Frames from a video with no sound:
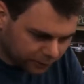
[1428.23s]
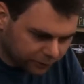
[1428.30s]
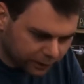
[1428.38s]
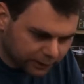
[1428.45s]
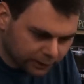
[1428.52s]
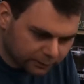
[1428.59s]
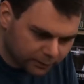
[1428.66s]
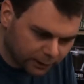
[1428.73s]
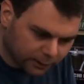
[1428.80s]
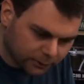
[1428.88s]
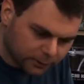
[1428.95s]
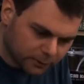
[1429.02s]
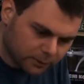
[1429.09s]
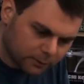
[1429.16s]
I'll check the
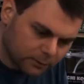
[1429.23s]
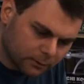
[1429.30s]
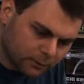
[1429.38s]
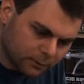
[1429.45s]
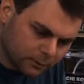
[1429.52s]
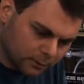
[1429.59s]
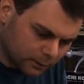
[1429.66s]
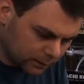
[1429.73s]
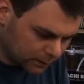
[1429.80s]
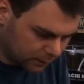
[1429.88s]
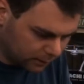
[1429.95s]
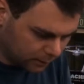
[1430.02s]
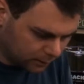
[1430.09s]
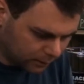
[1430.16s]
felts,
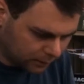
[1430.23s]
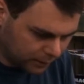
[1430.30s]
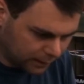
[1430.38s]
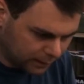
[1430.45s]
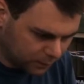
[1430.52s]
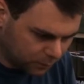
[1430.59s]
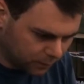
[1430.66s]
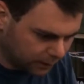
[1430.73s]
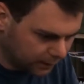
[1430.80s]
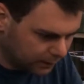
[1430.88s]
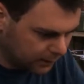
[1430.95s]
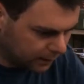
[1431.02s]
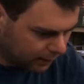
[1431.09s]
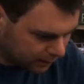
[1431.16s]
because there's at least one of
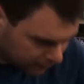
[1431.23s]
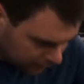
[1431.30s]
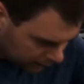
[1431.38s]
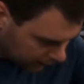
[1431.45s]
these that